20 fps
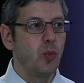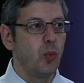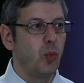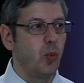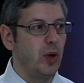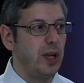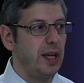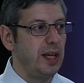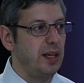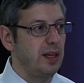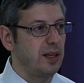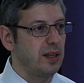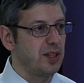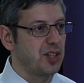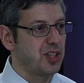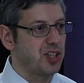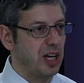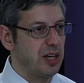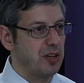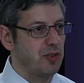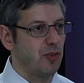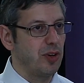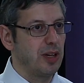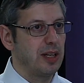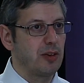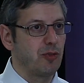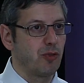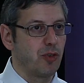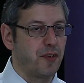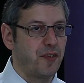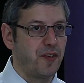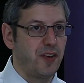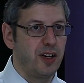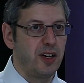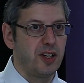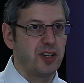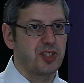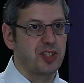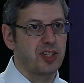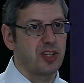we generally
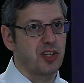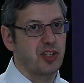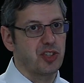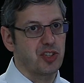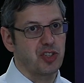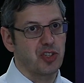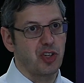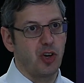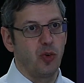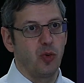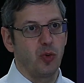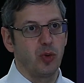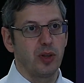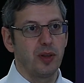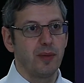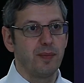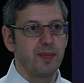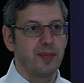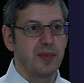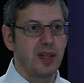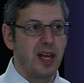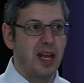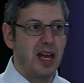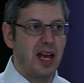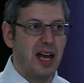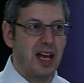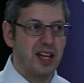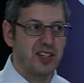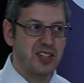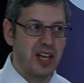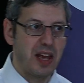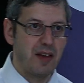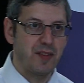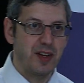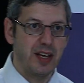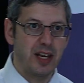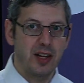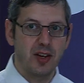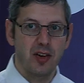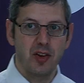refer to the soul as
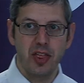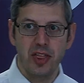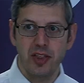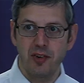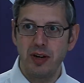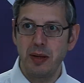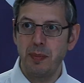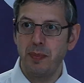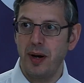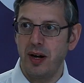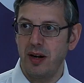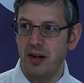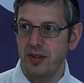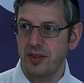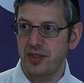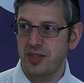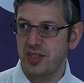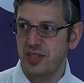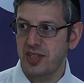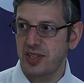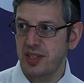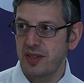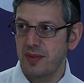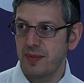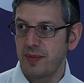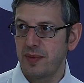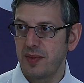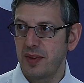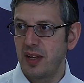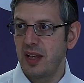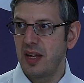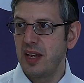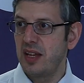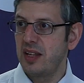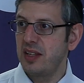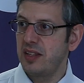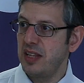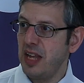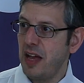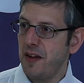having 3 parts:
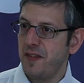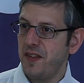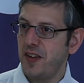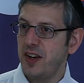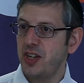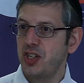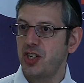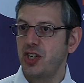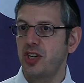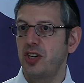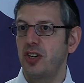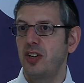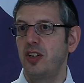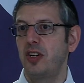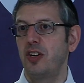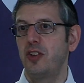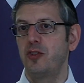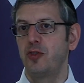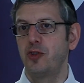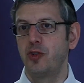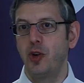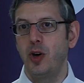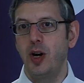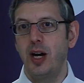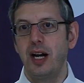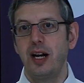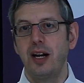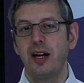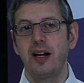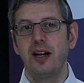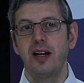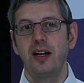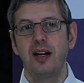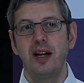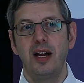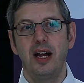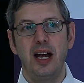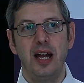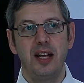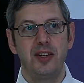nefesh, ruach,
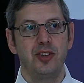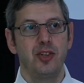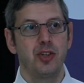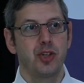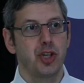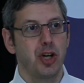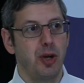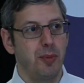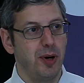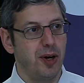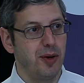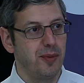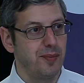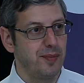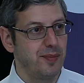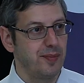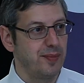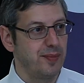and neshama.